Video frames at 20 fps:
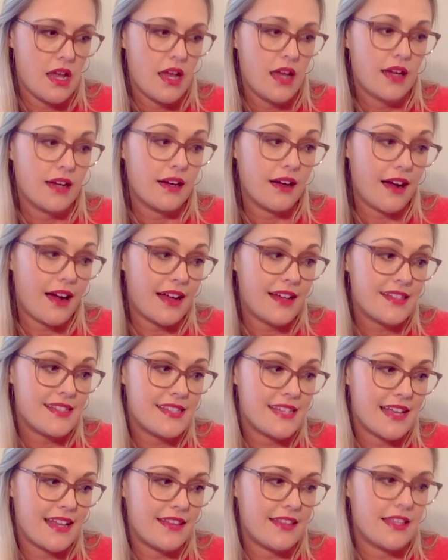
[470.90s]
God
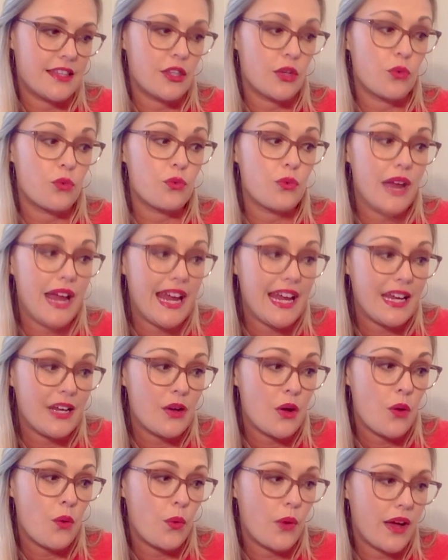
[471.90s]
said that the rain
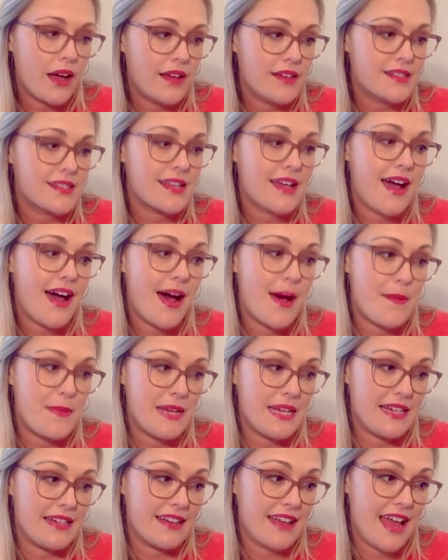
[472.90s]
was
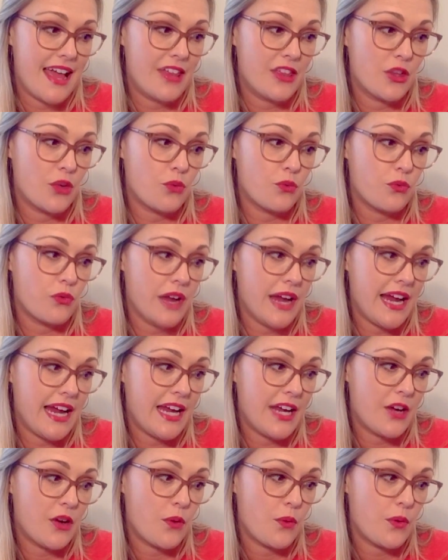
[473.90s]
coming and the
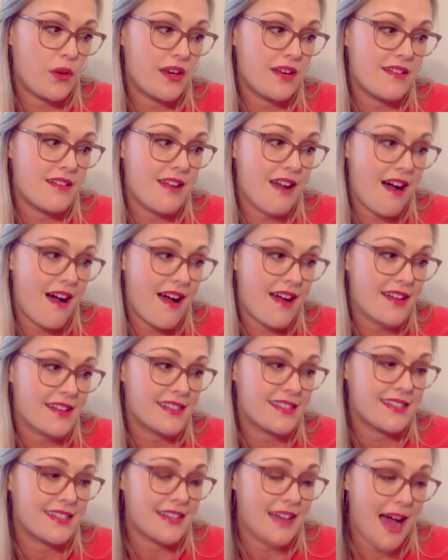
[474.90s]
rain would not
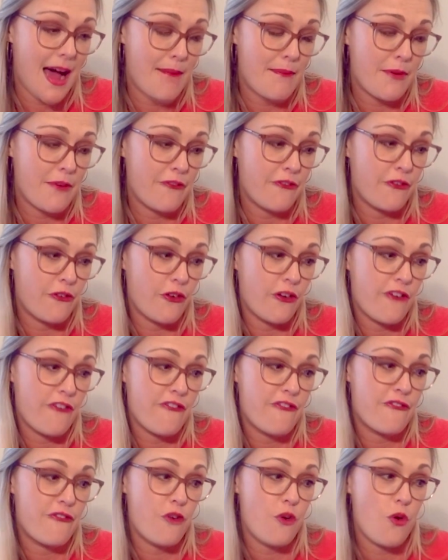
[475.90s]
stop for
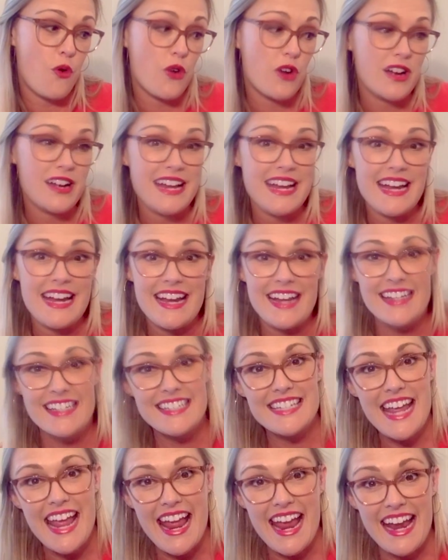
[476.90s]
40
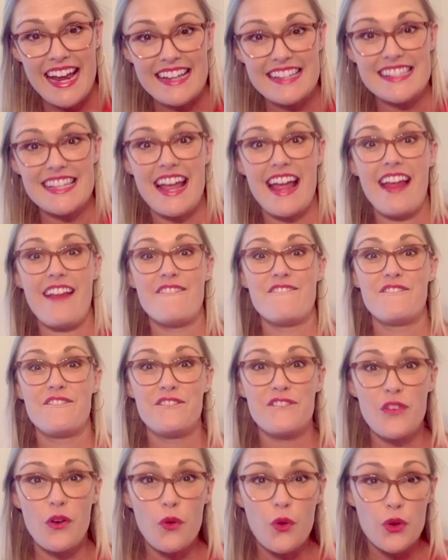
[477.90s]
days and
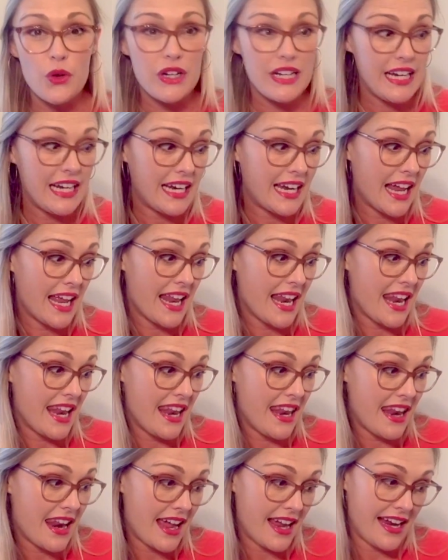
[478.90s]
40
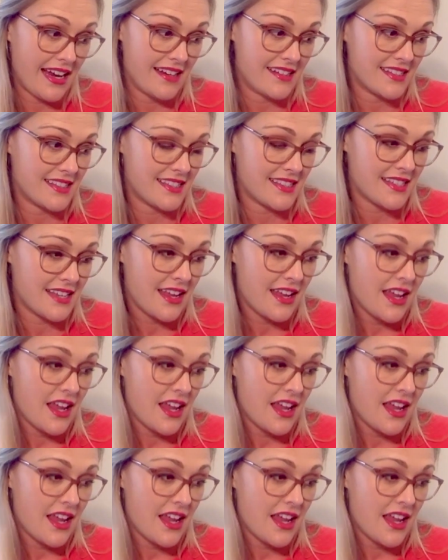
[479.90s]
nights.